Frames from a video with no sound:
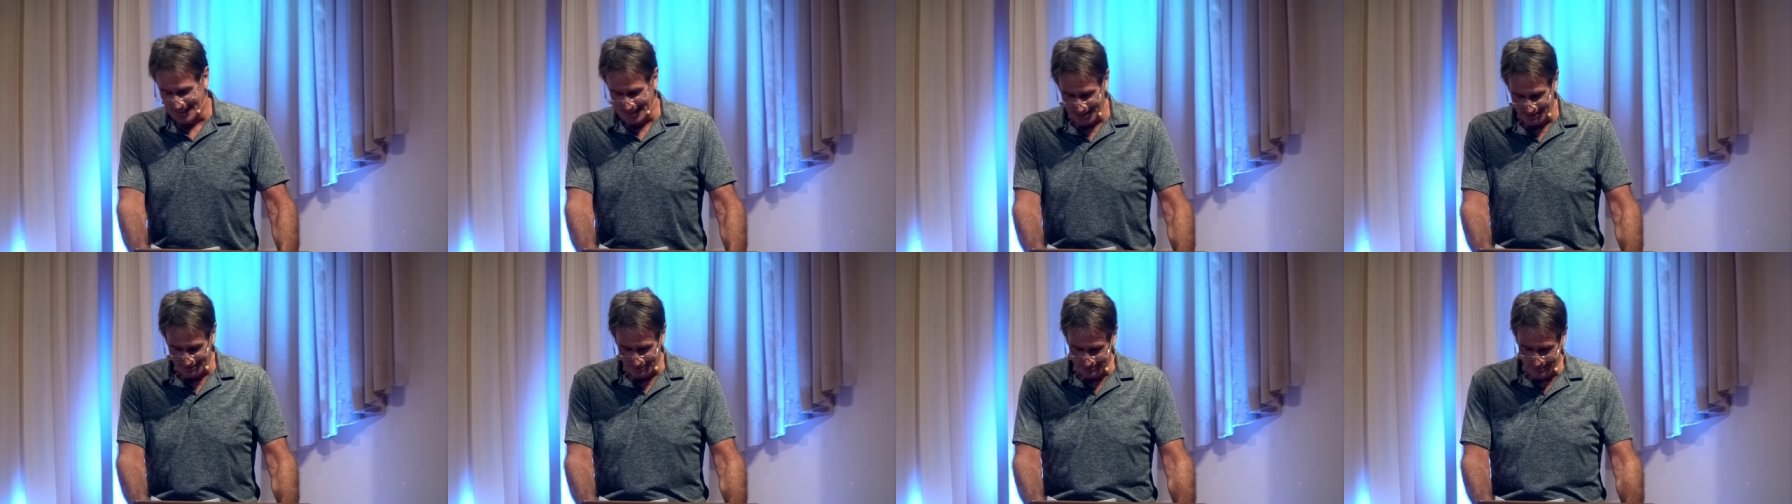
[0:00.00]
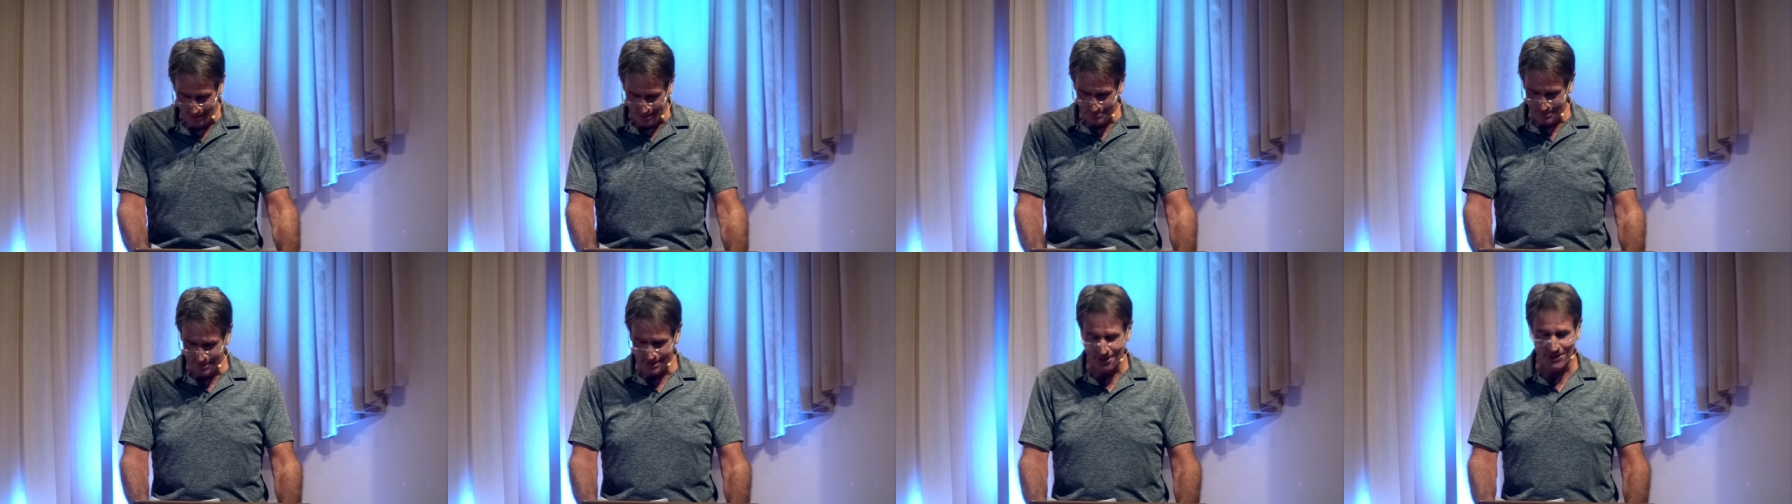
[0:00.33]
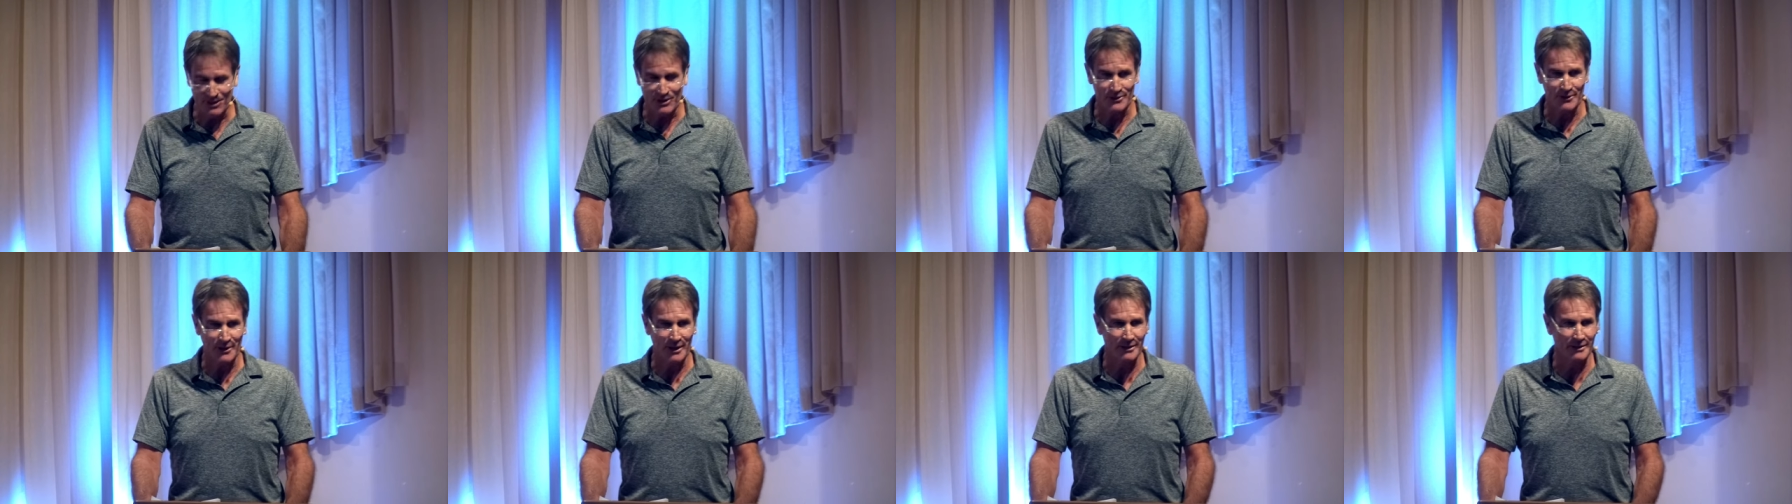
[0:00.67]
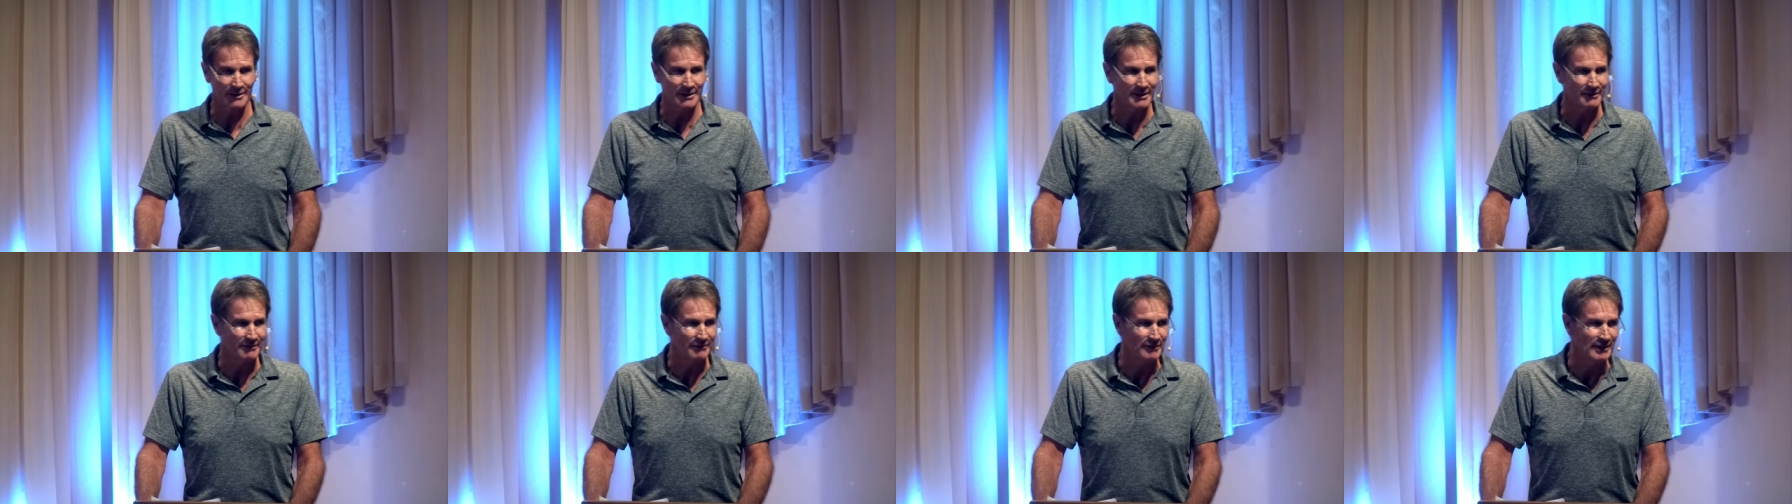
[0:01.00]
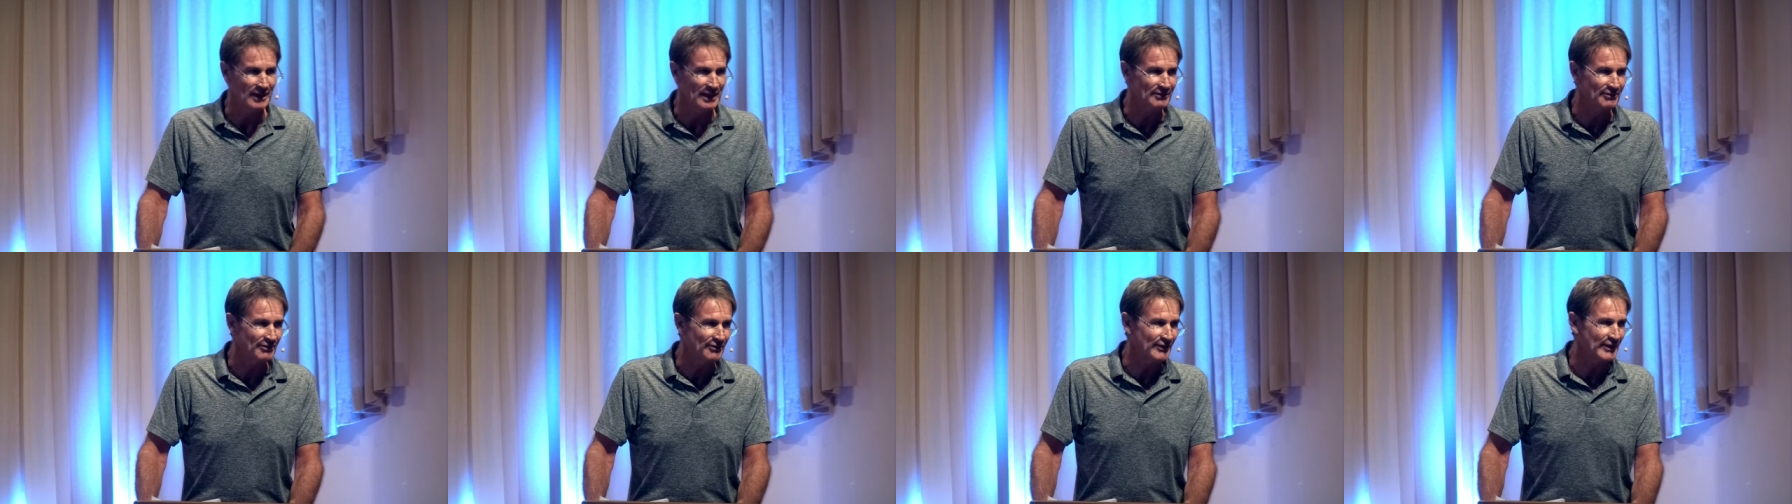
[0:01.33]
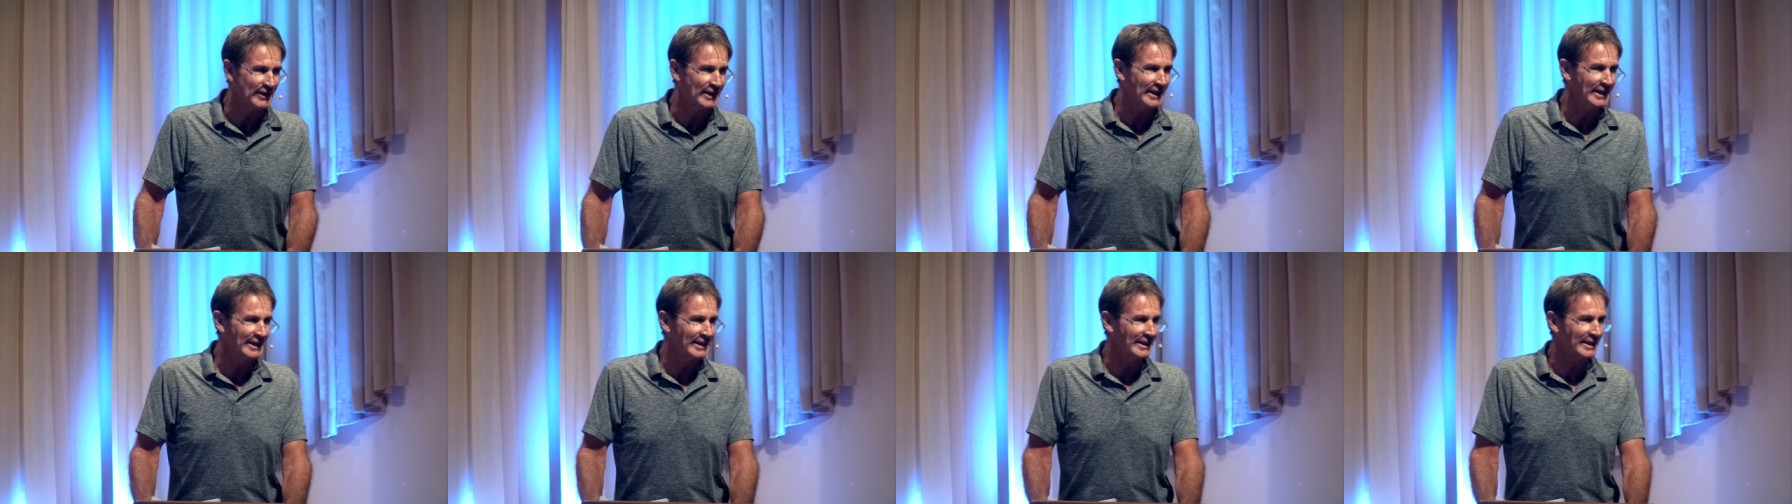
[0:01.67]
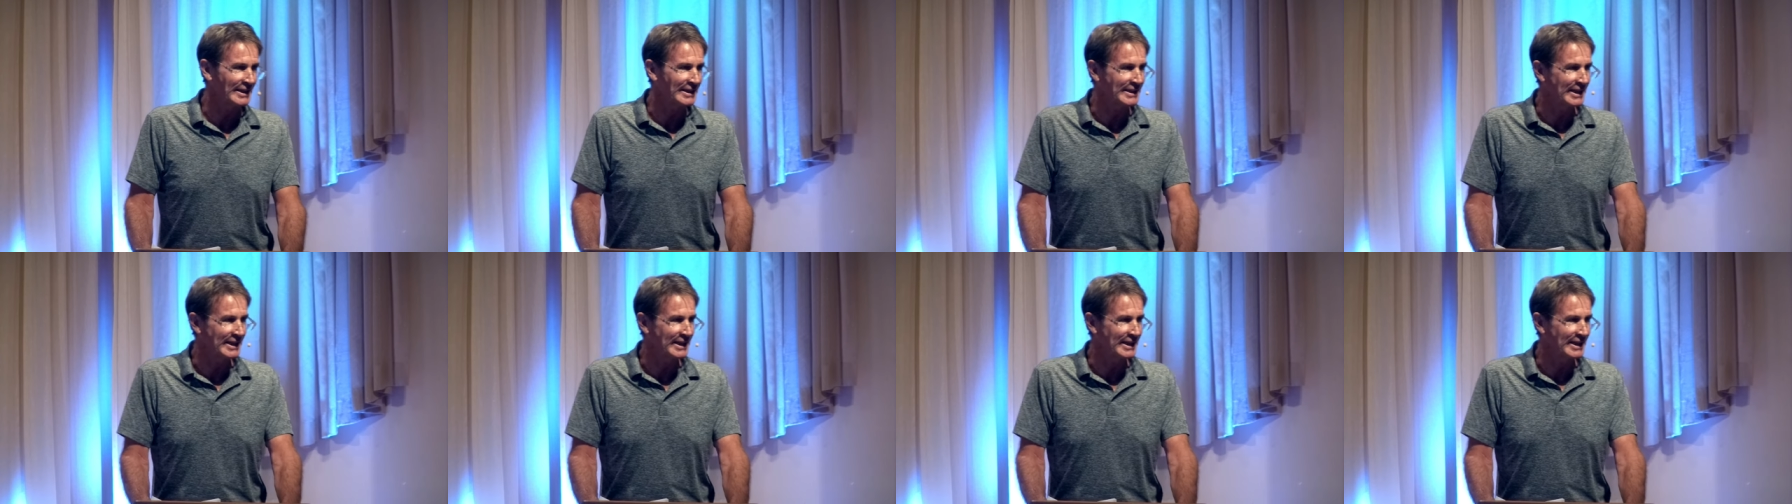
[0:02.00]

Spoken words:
And I remember the struggle of lifting